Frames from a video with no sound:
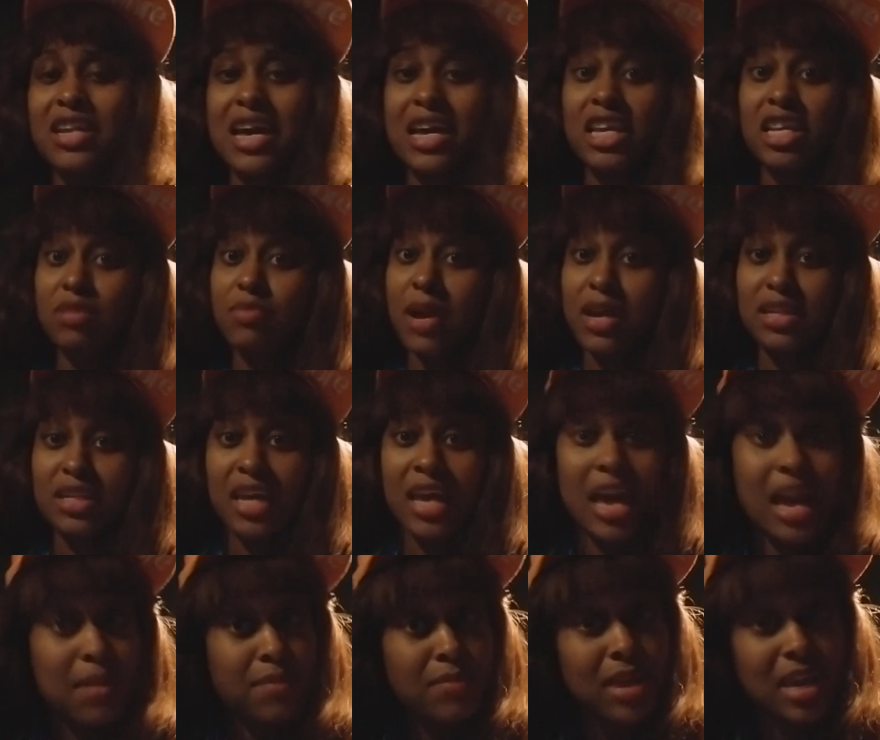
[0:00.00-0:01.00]
like he's about to
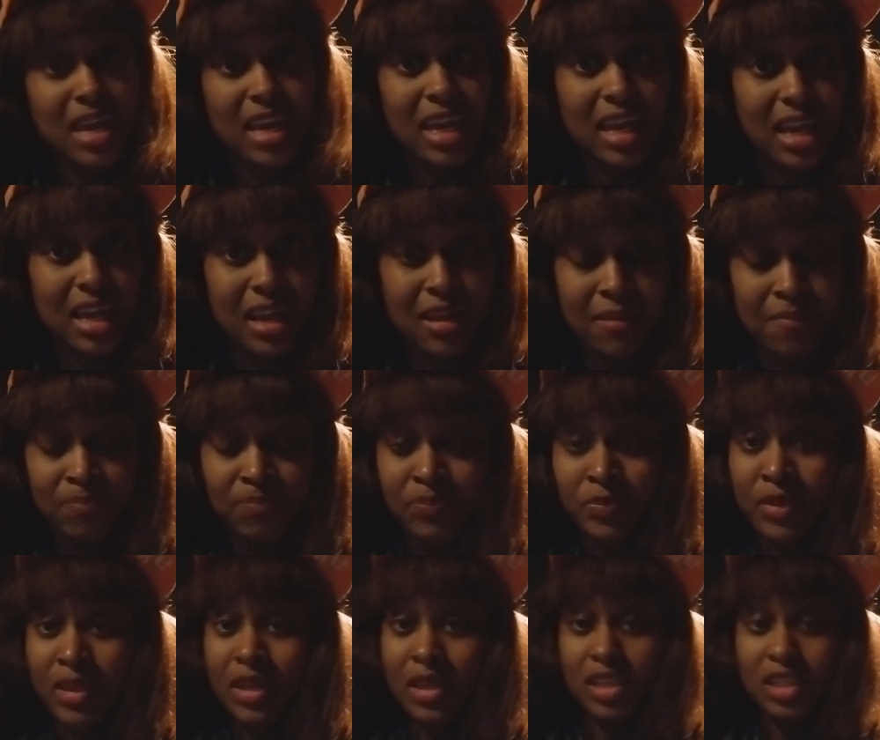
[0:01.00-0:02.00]
hit me again.
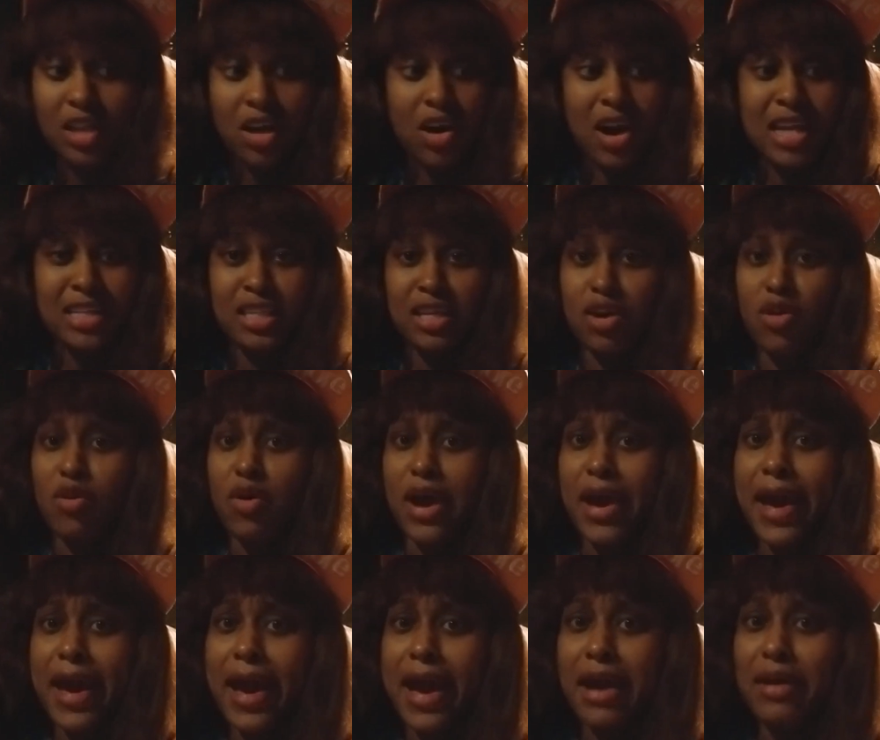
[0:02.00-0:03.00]
So I said, oh,
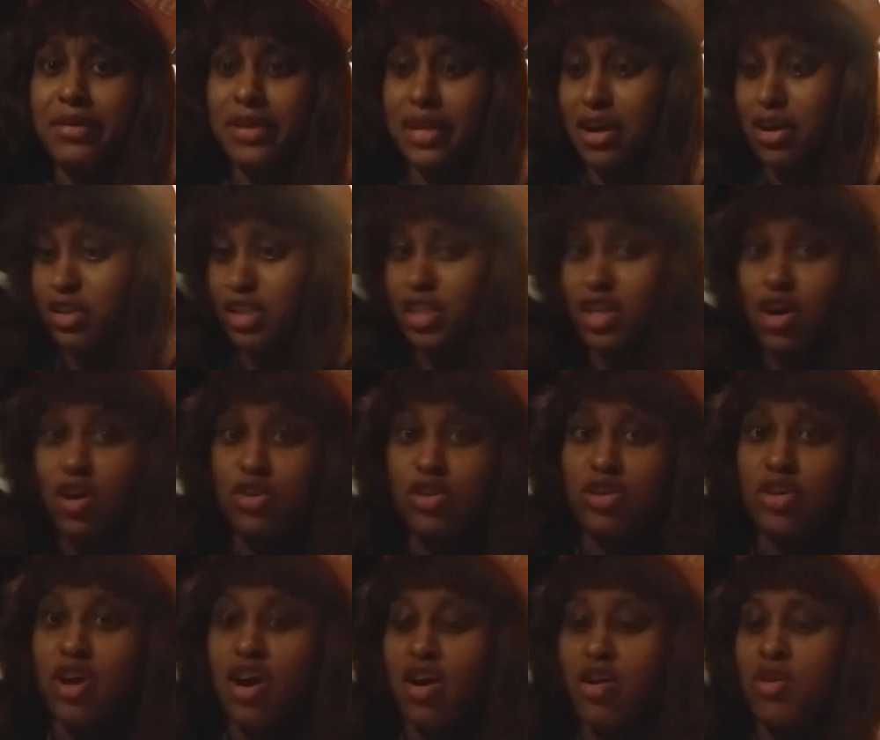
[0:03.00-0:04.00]
hell no. So, you
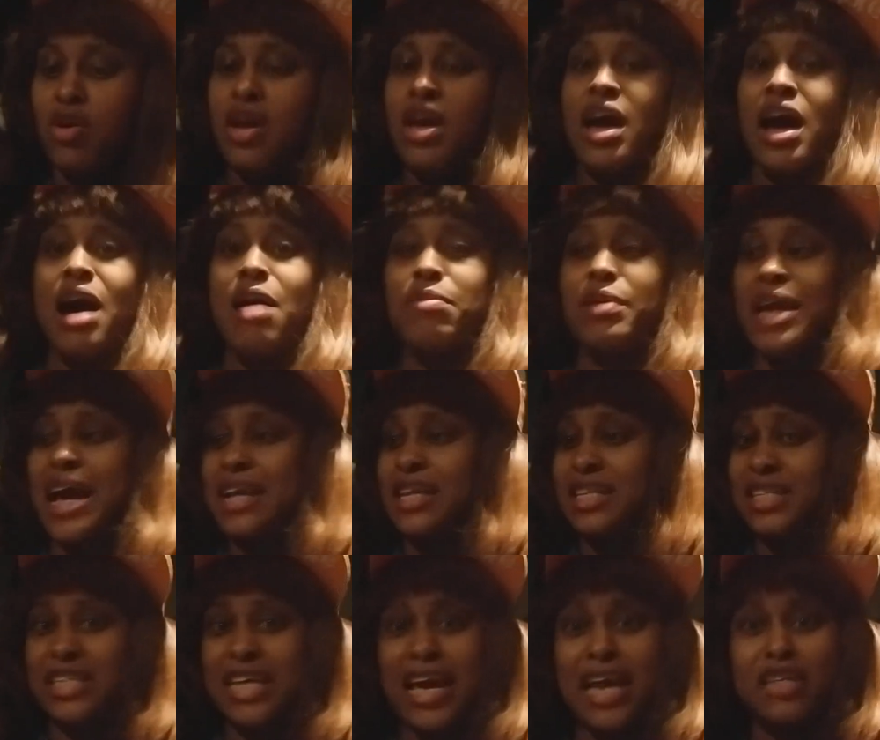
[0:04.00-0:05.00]
know, I'm
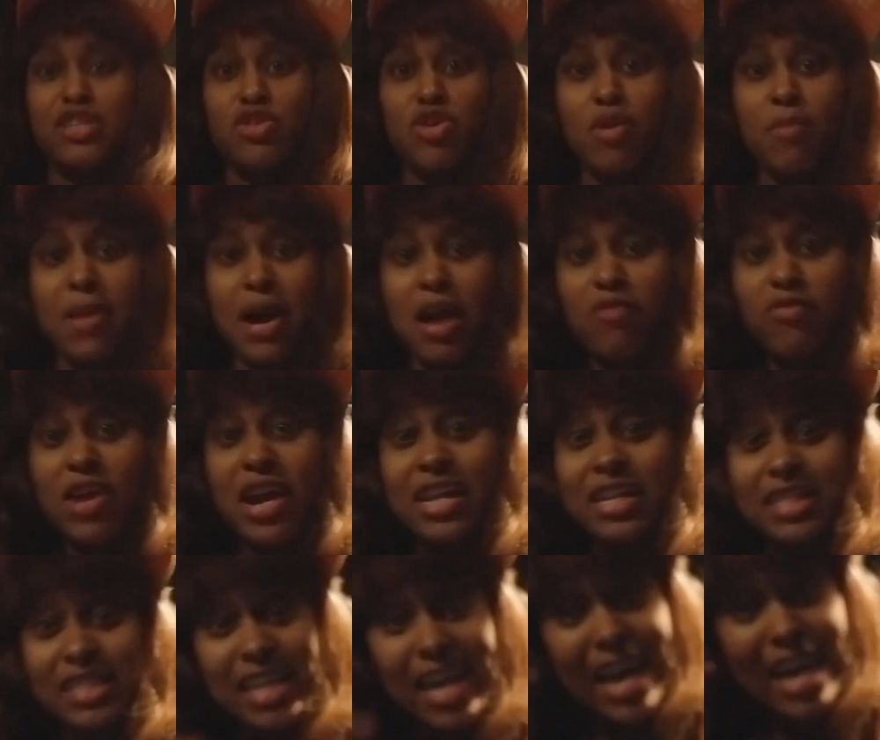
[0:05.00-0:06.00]
got the i on about ready
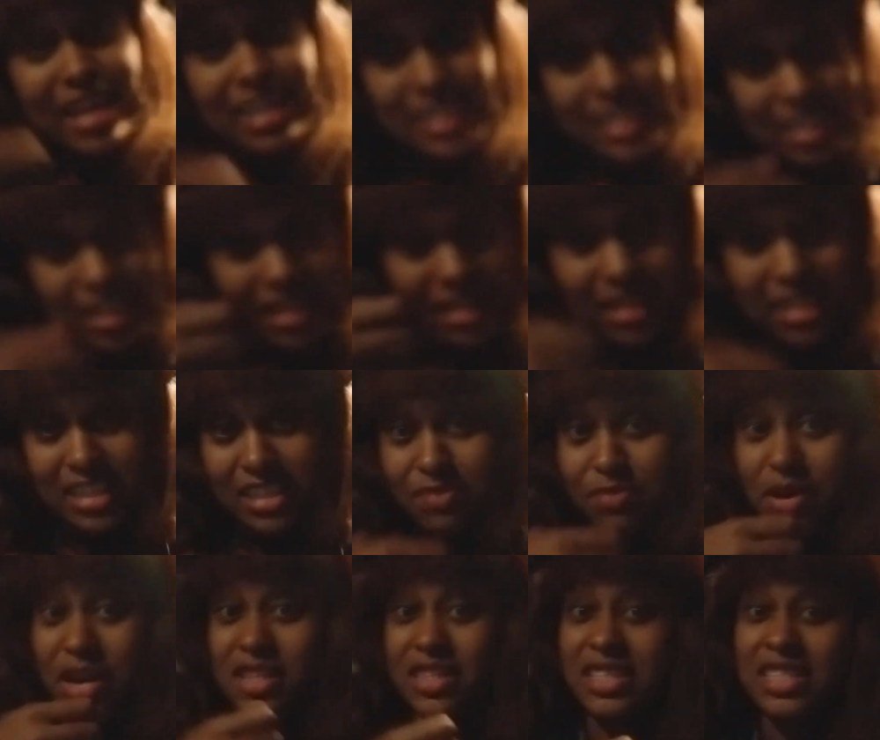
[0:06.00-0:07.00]
to tase this this
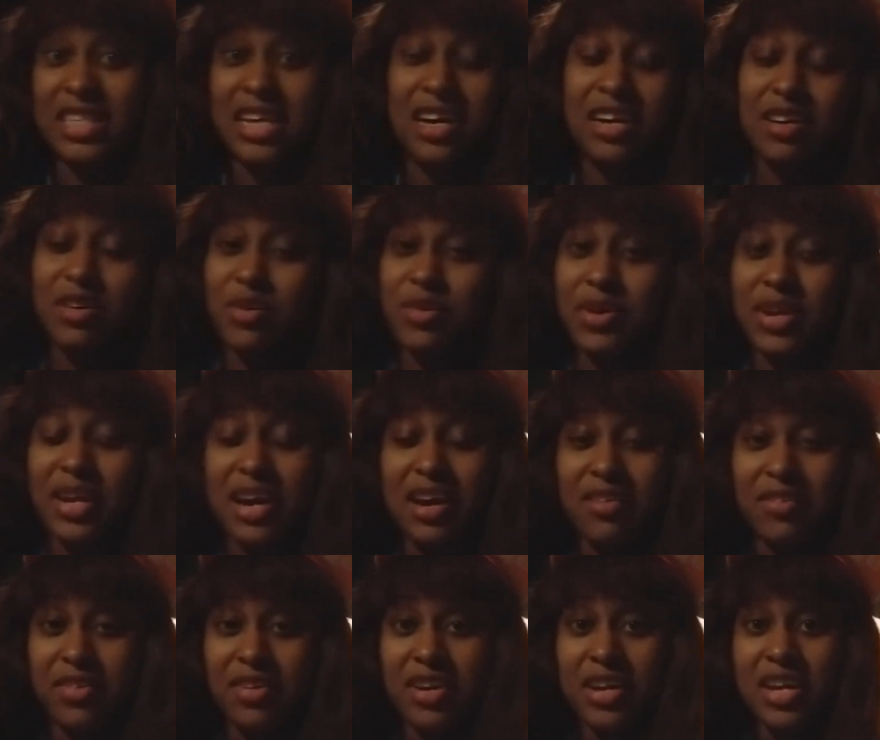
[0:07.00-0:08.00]
motherfucker, or
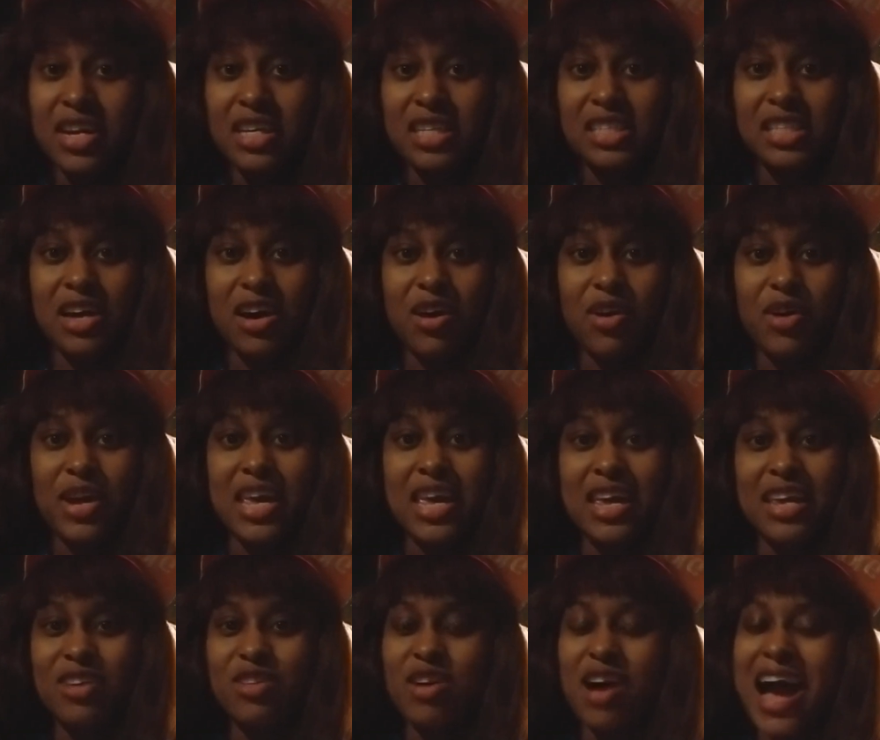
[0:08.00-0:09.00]
whatever. So,
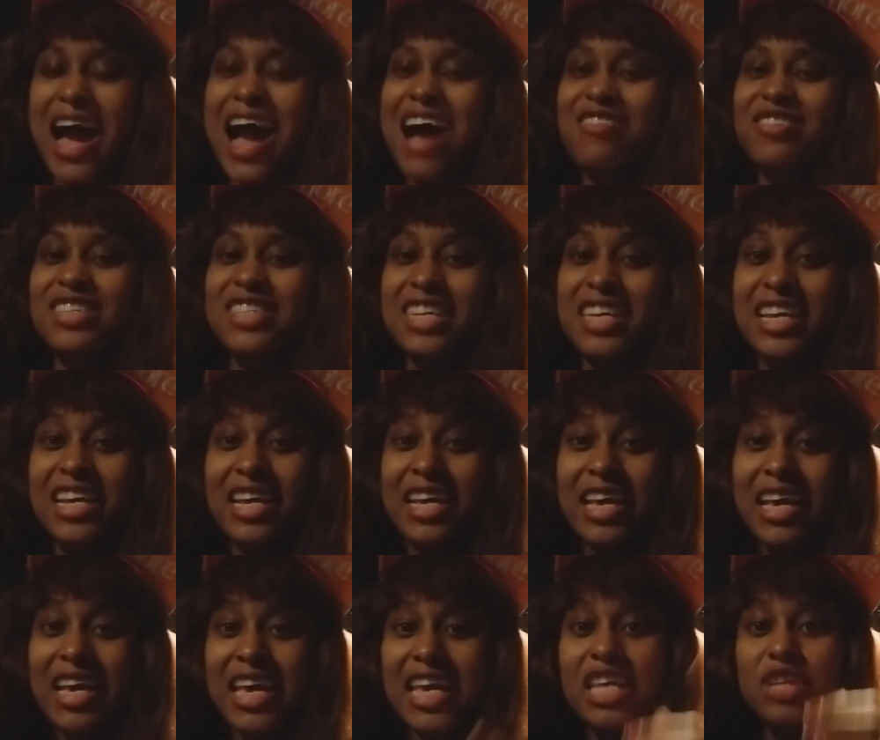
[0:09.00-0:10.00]
you know, obviously
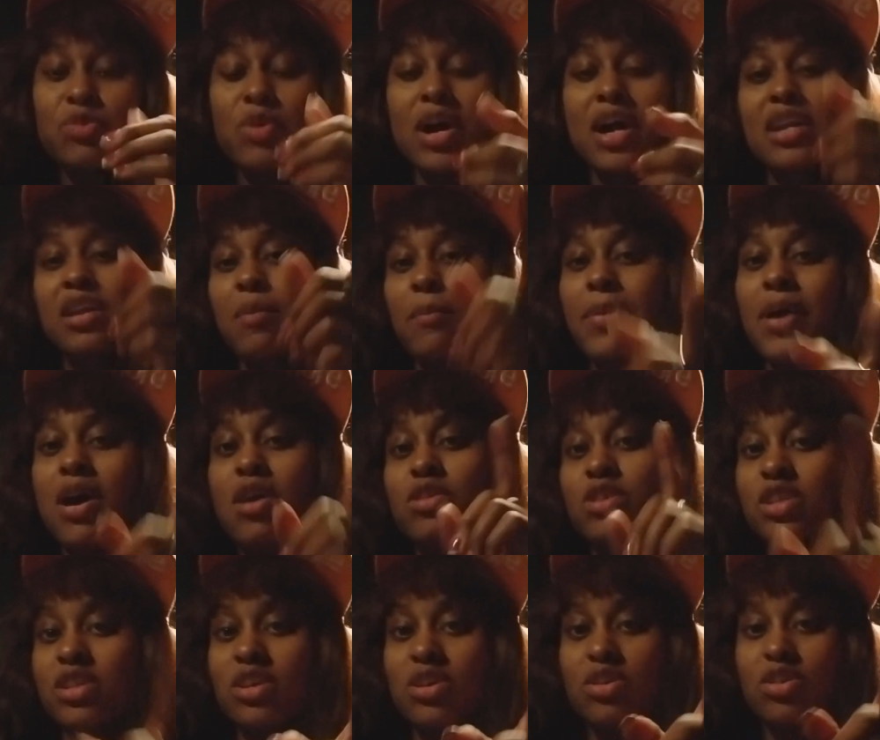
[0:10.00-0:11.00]
he's one of them
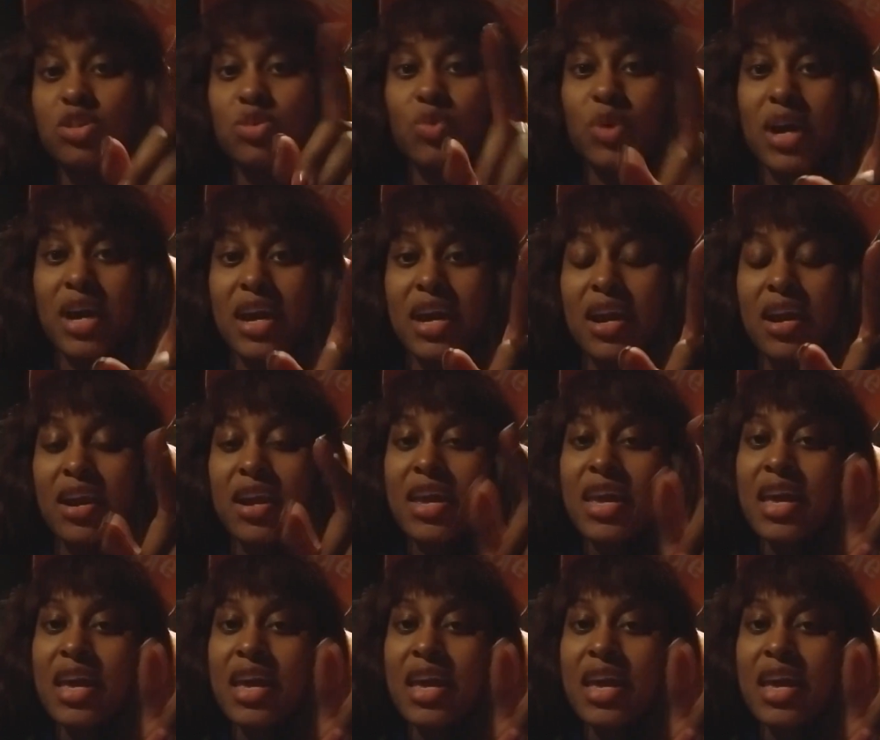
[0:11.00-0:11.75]
punk dudes where